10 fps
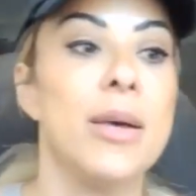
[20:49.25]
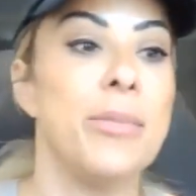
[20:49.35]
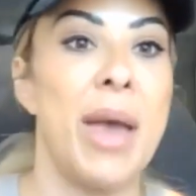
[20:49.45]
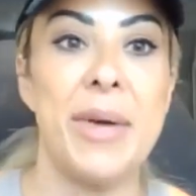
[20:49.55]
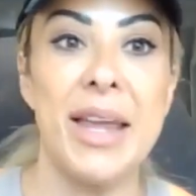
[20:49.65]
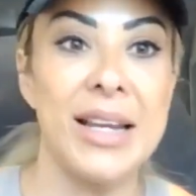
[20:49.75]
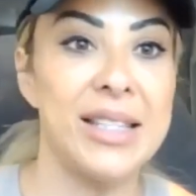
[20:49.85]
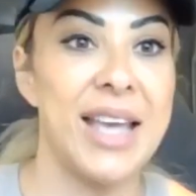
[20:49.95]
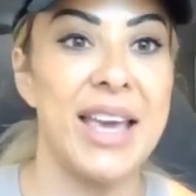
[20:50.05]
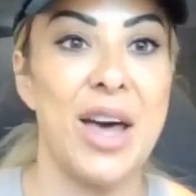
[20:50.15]
Maybe I
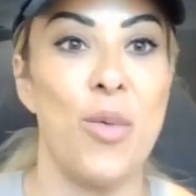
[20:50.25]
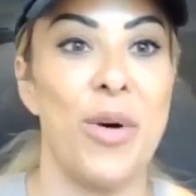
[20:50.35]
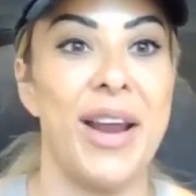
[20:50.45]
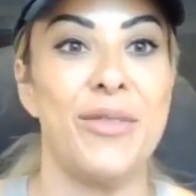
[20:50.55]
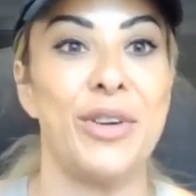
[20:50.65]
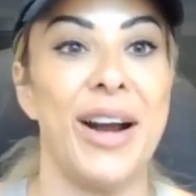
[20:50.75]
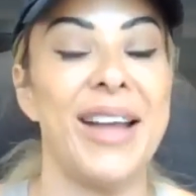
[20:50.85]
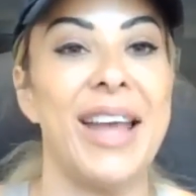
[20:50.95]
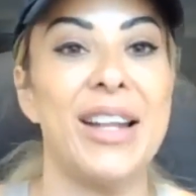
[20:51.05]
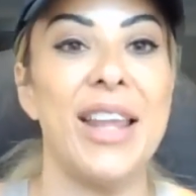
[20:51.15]
didn't take out whatever.
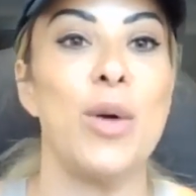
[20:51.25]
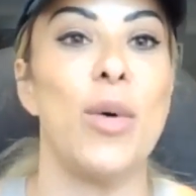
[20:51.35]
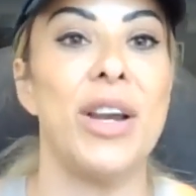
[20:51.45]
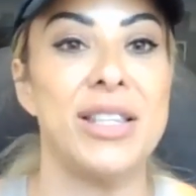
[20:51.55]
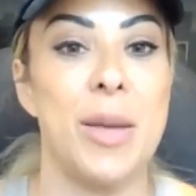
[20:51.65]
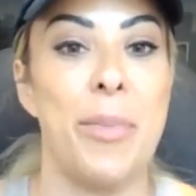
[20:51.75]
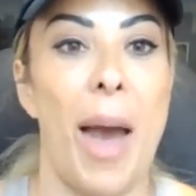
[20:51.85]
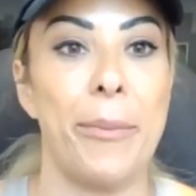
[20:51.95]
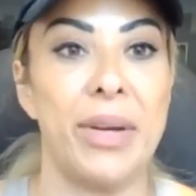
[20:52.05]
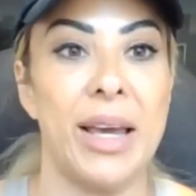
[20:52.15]
And then like what ends up
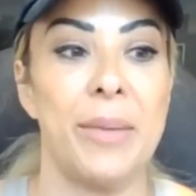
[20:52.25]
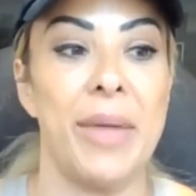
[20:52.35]
happening?